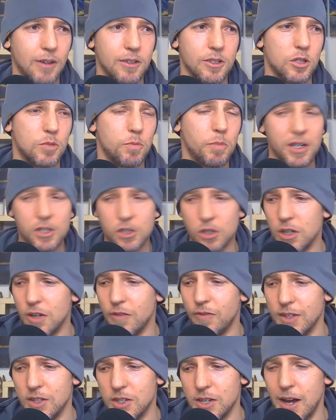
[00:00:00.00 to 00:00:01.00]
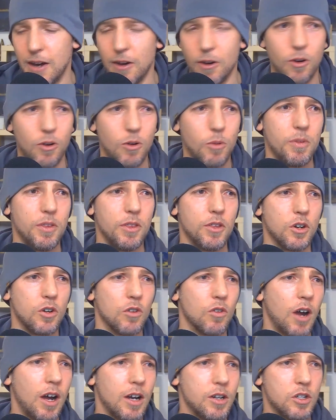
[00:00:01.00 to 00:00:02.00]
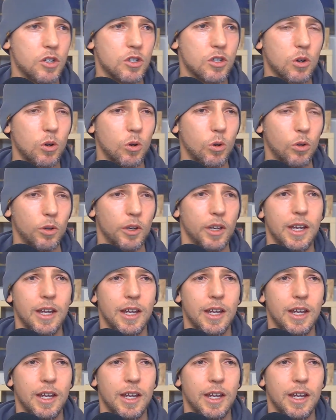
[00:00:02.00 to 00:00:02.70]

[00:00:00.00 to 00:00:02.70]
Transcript: especially if it's at home and the garage is cold